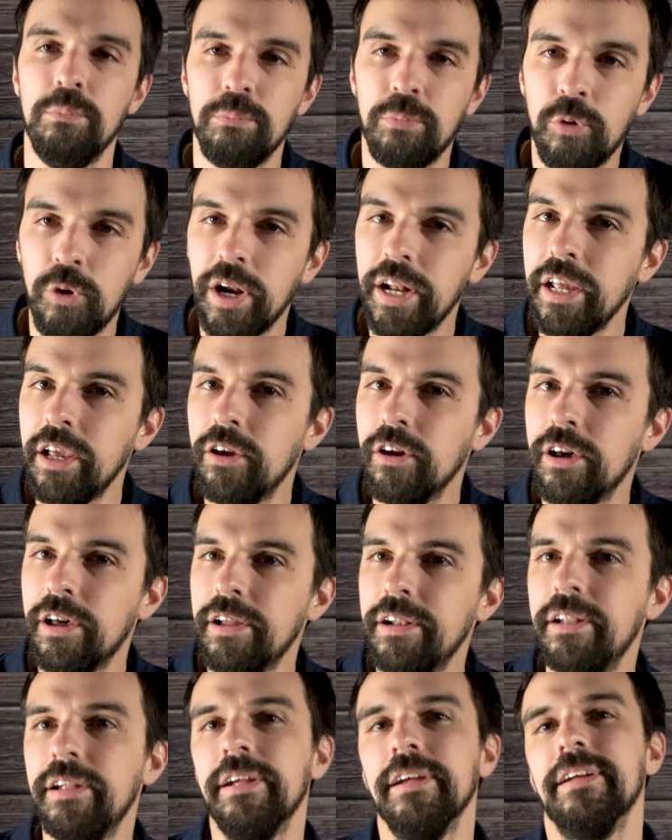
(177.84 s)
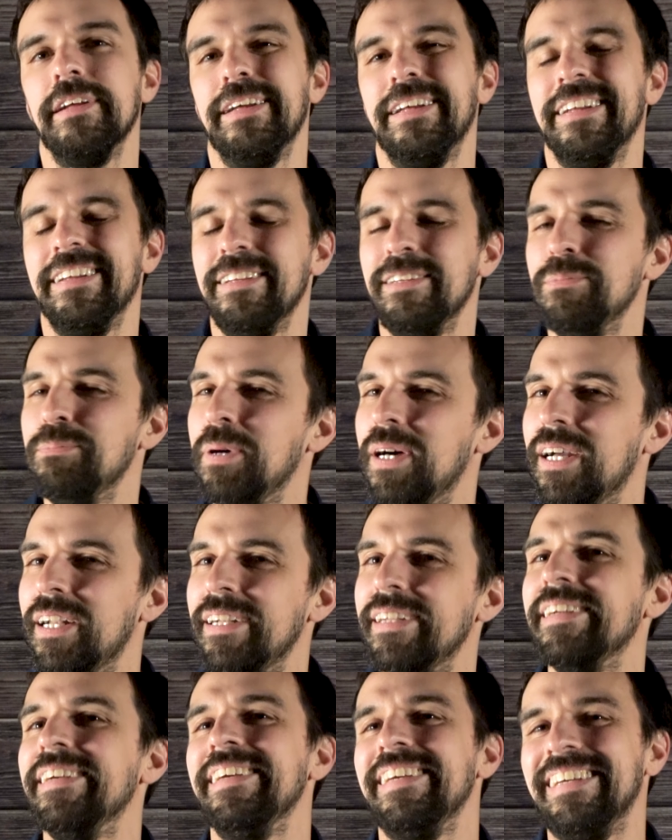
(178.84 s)
Pretty good,
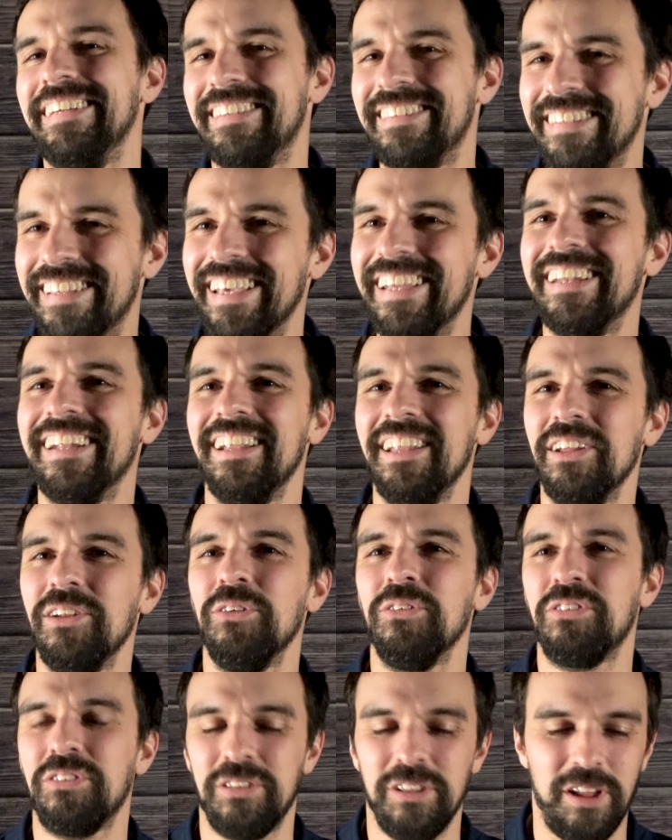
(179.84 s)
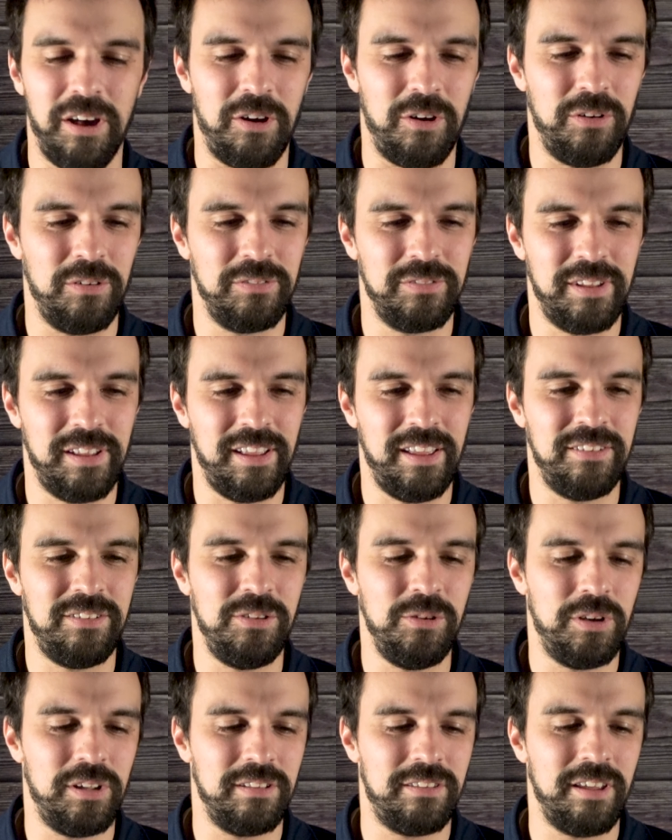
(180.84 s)
but it's getting a little slow,
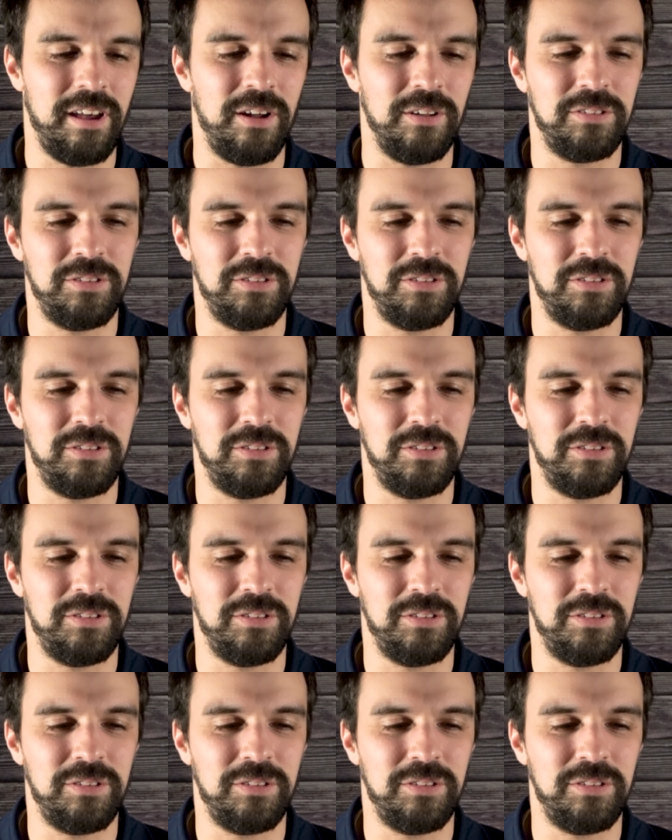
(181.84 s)
as you can tell.